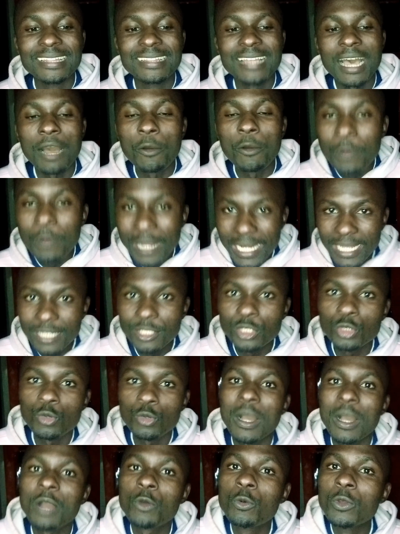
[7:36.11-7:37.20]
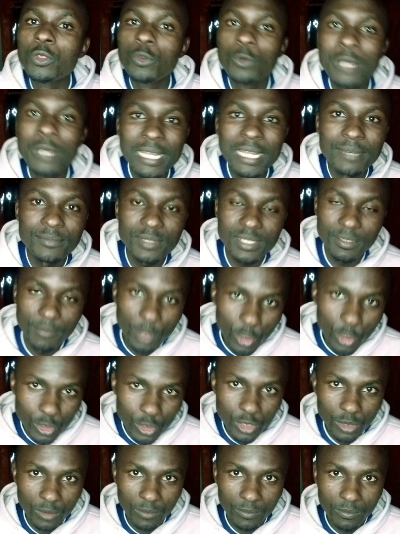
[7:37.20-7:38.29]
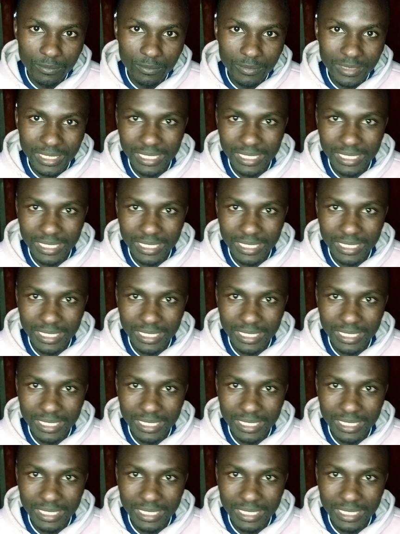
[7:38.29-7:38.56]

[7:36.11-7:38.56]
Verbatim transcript: they are willing to work with William Samoei Ruto.